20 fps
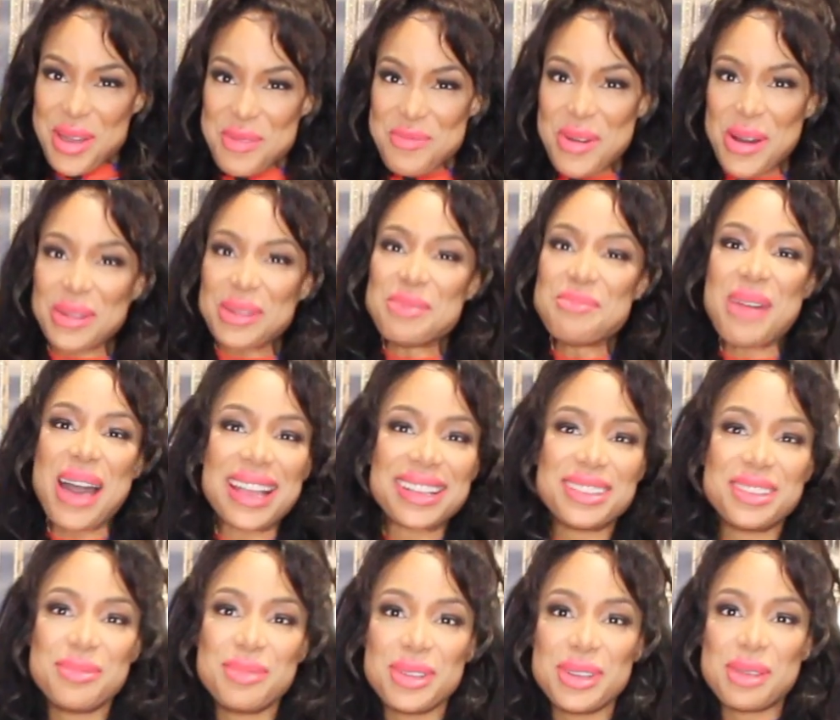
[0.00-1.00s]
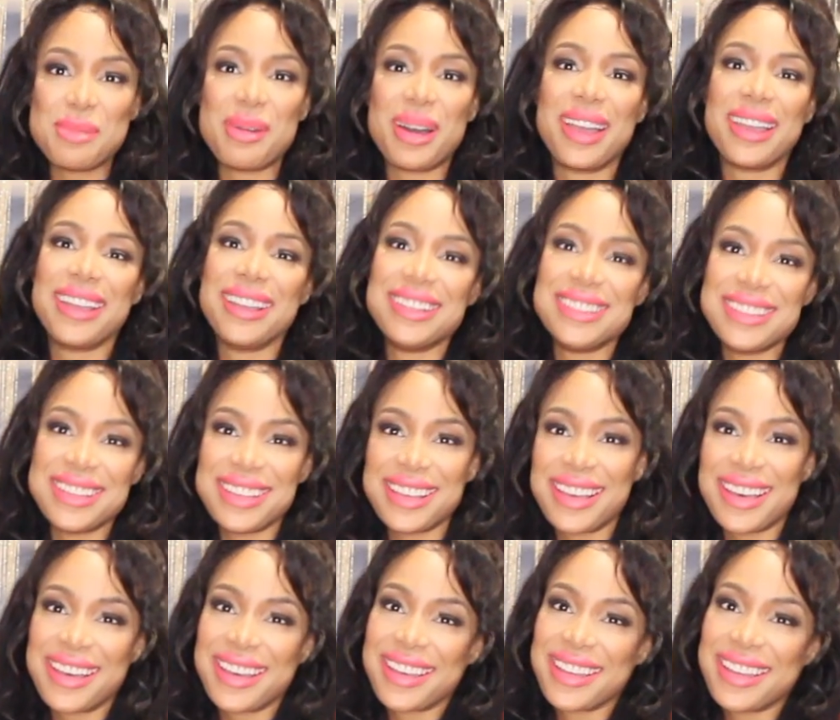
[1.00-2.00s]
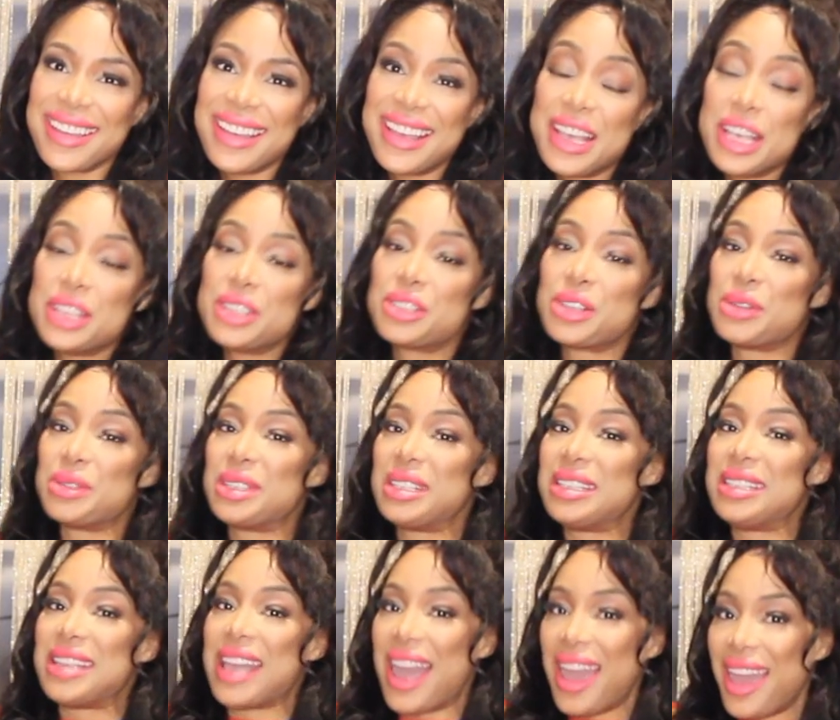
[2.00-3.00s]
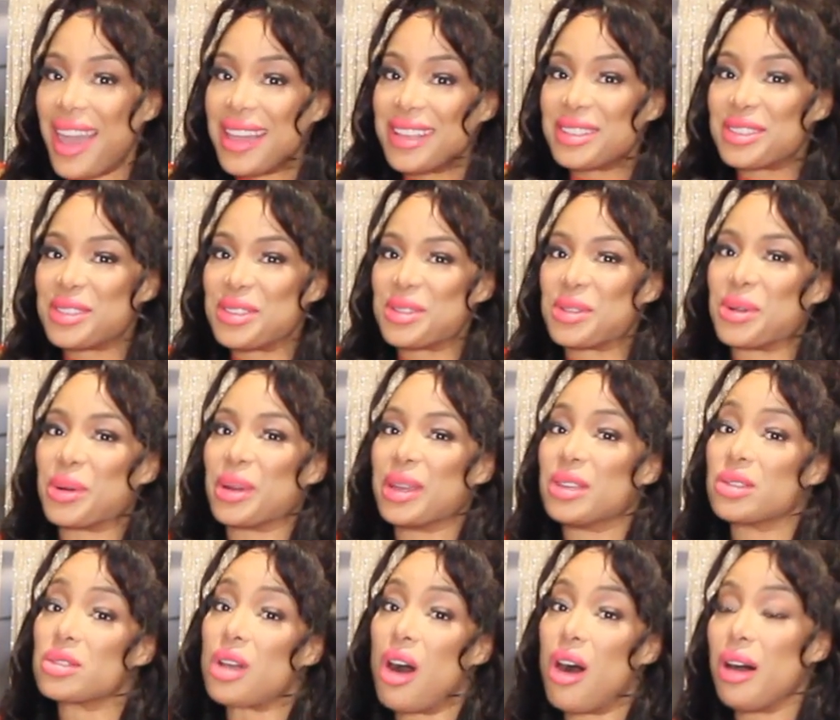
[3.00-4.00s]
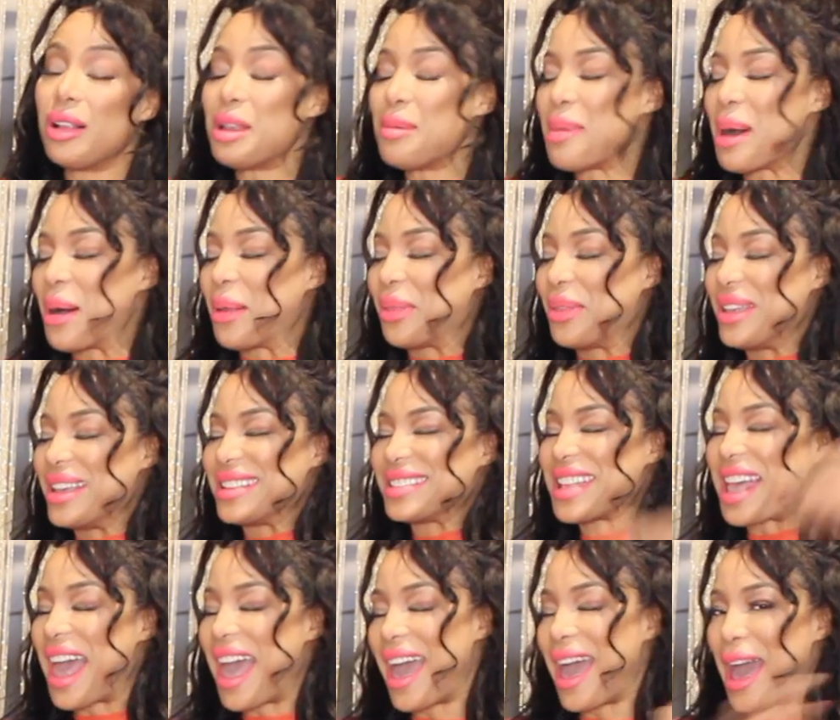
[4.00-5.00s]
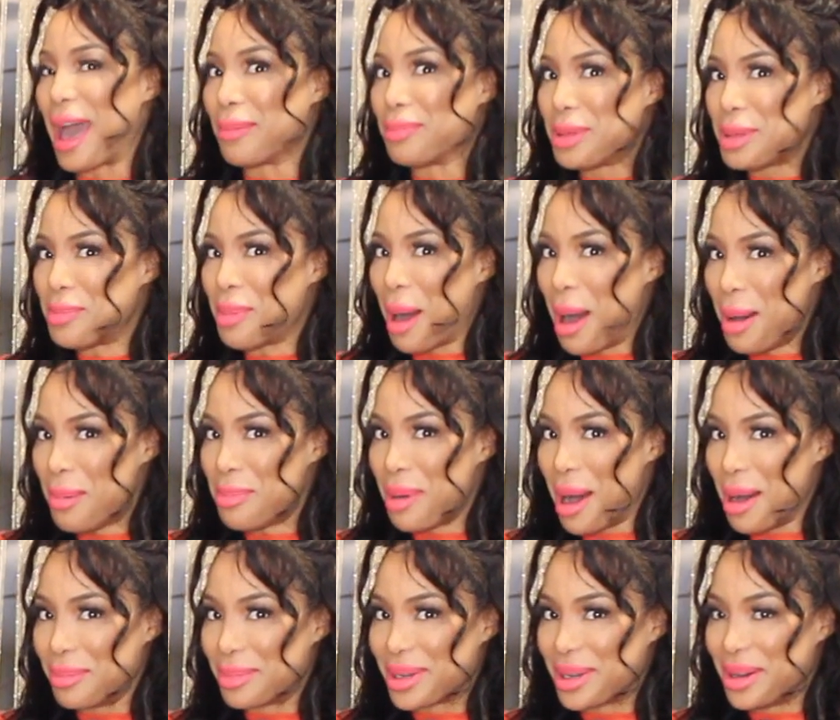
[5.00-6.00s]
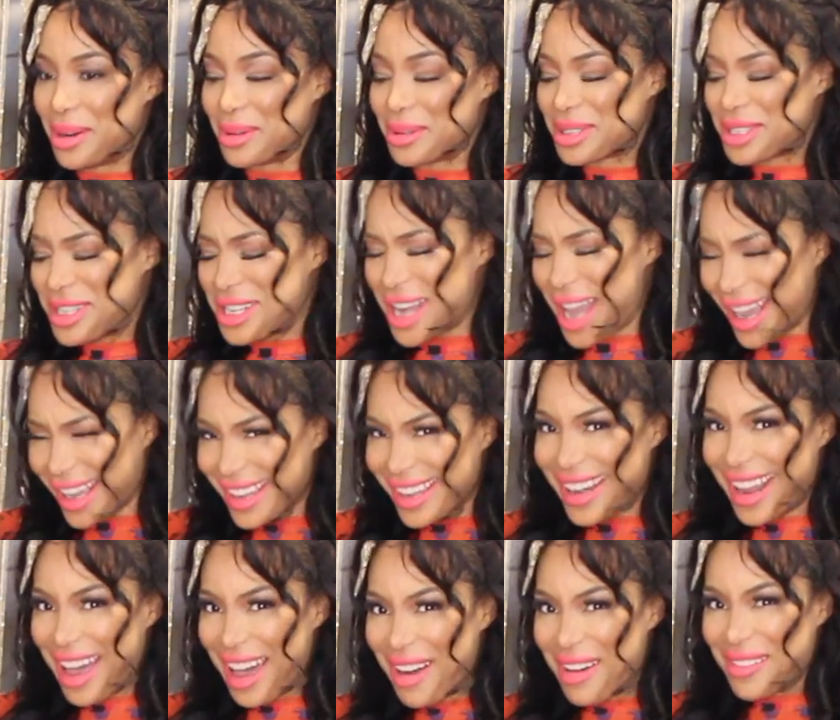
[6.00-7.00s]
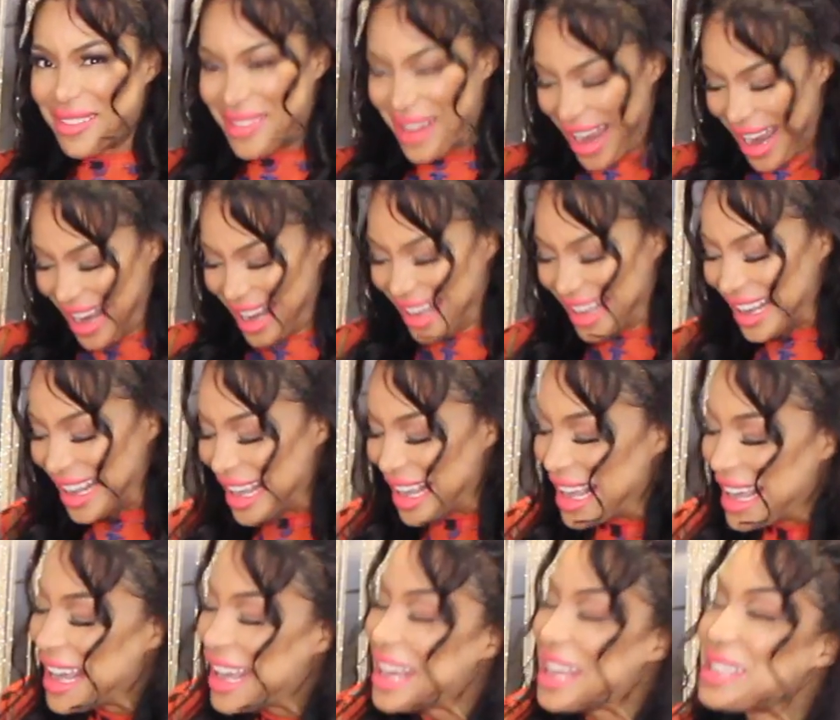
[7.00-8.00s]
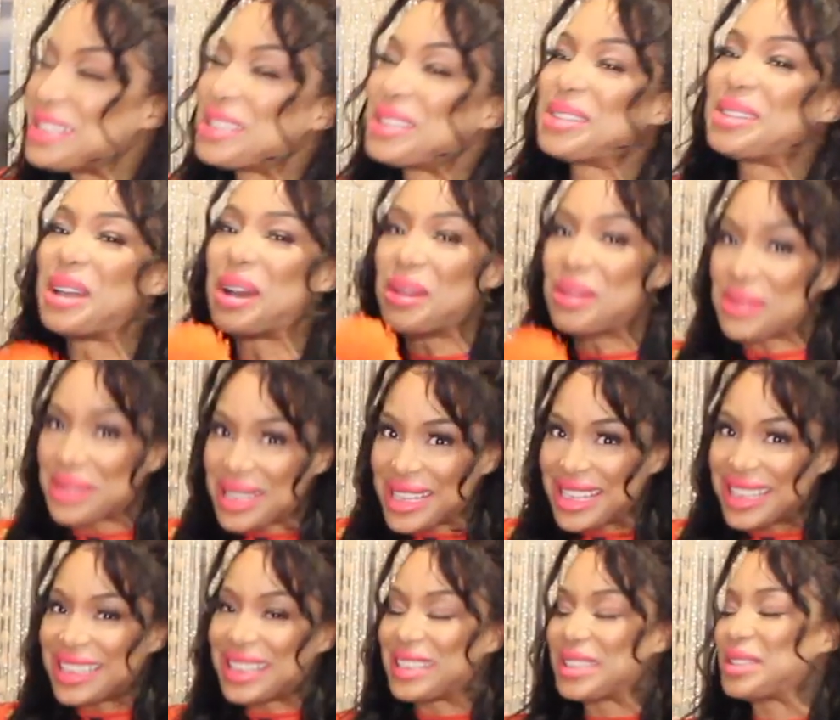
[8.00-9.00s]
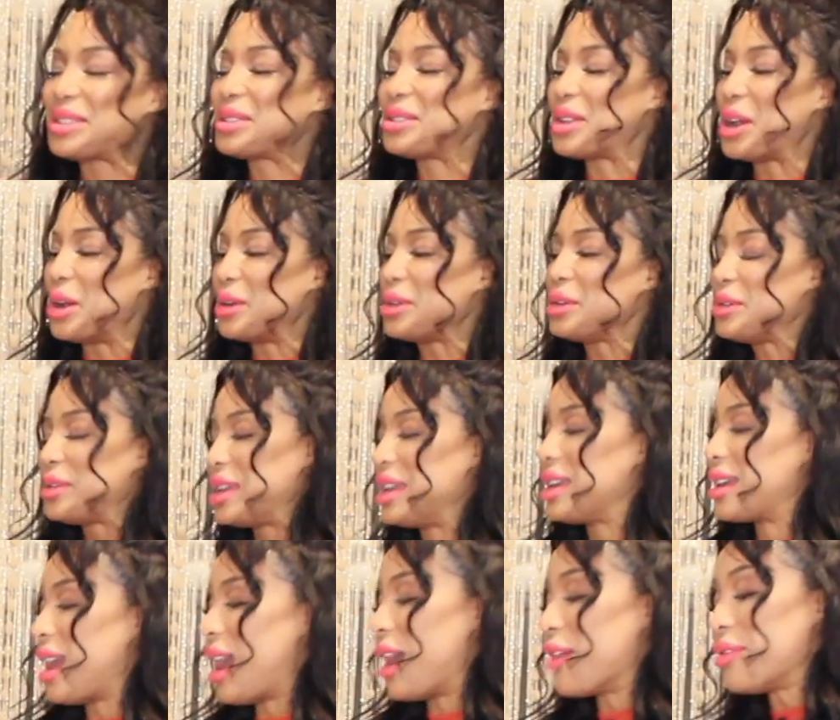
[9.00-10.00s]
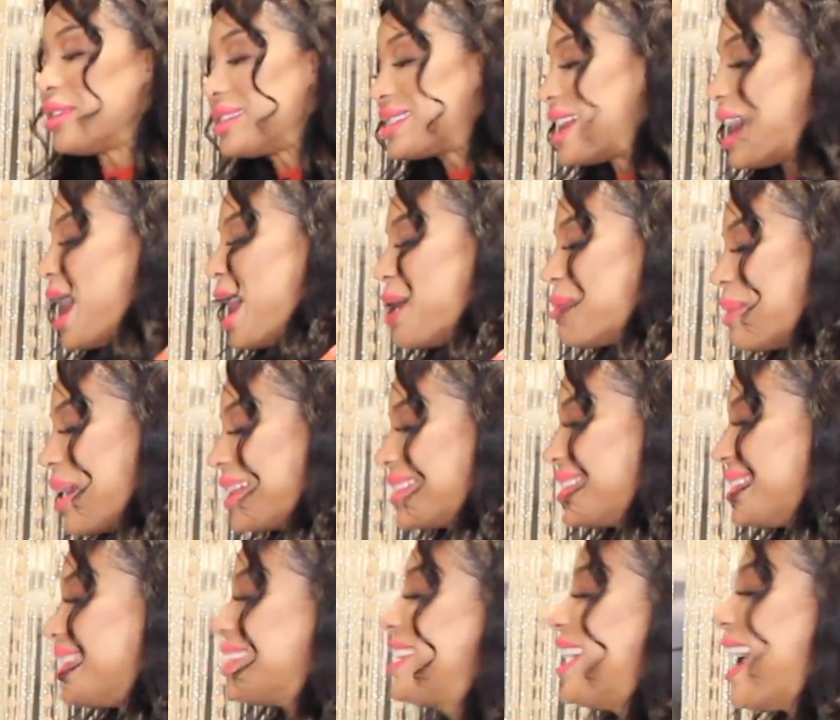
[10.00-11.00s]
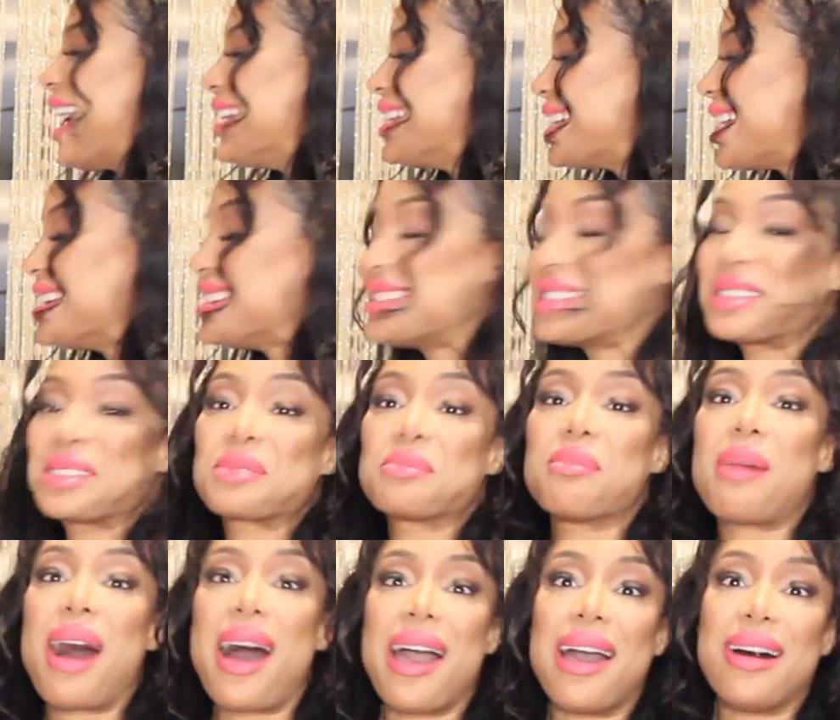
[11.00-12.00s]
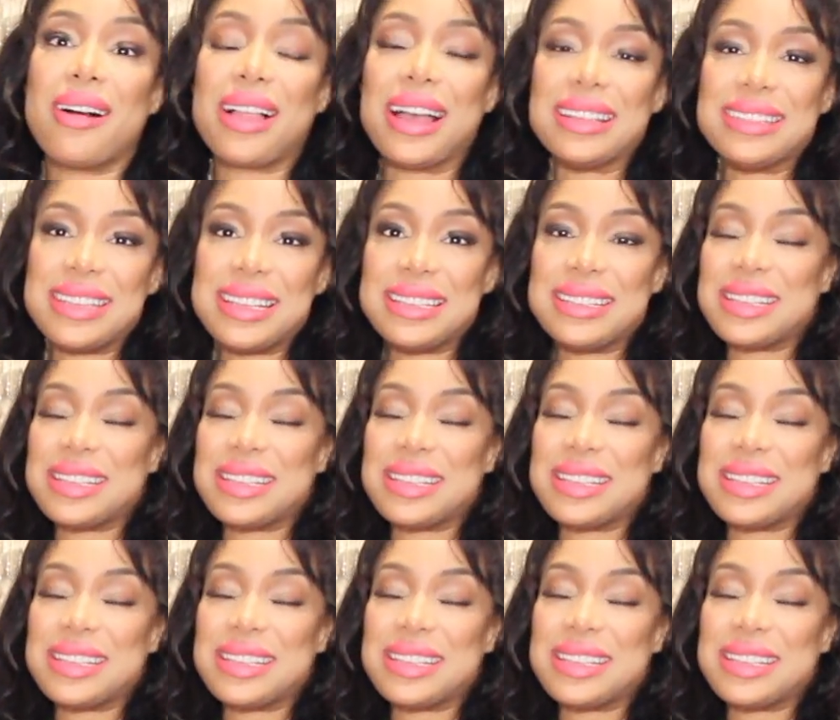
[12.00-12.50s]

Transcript: and welcome back to Beauty by India. So today's tutorial is all about this Happy Pom Pom Coat. Check it out, right? It's so neat, it's so unique. Every time I look at it, I just smile.